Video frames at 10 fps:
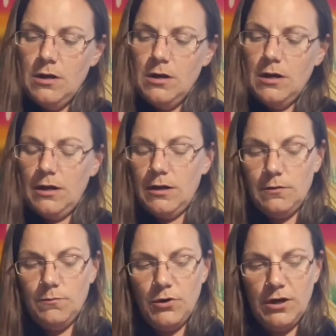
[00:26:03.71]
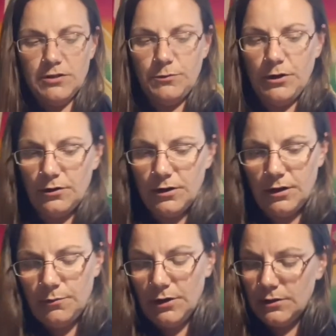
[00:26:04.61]
And prosperity,
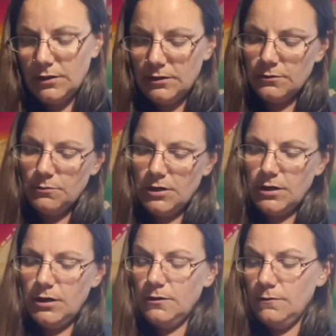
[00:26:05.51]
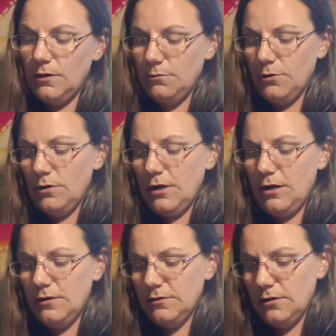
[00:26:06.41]
abundance, money. Number 8
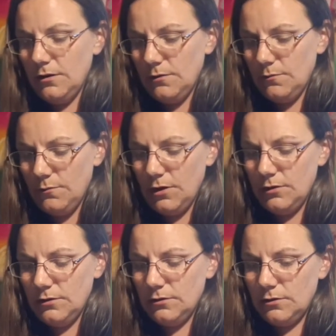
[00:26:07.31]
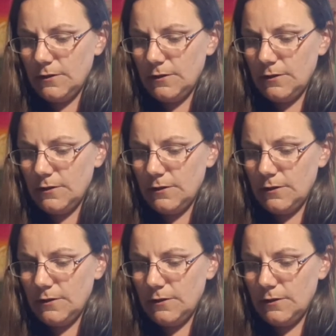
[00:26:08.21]
is an abundance.